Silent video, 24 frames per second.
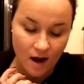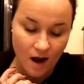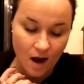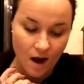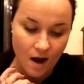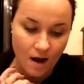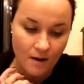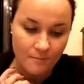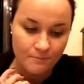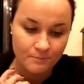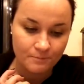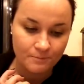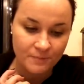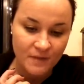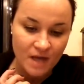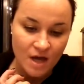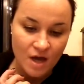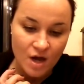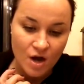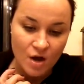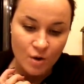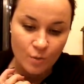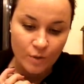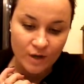
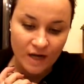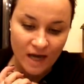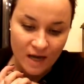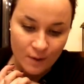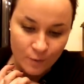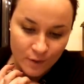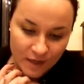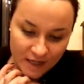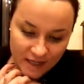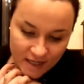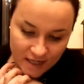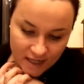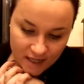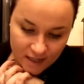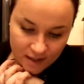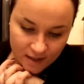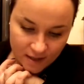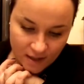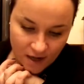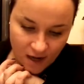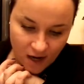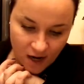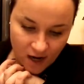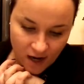When I went
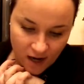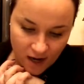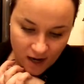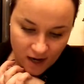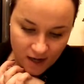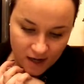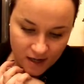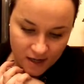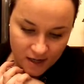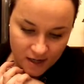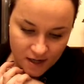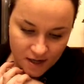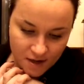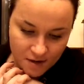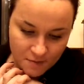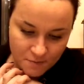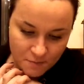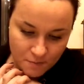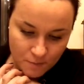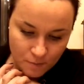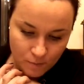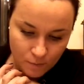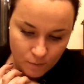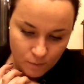in, I
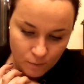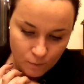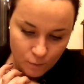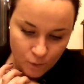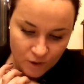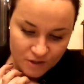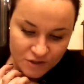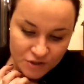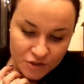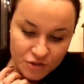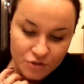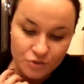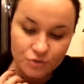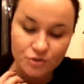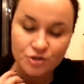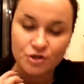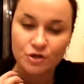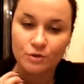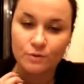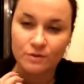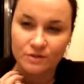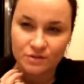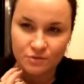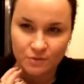wasn't too
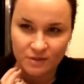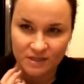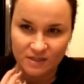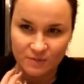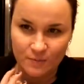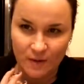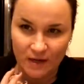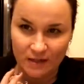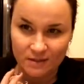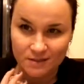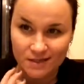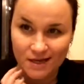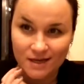sure what to expect.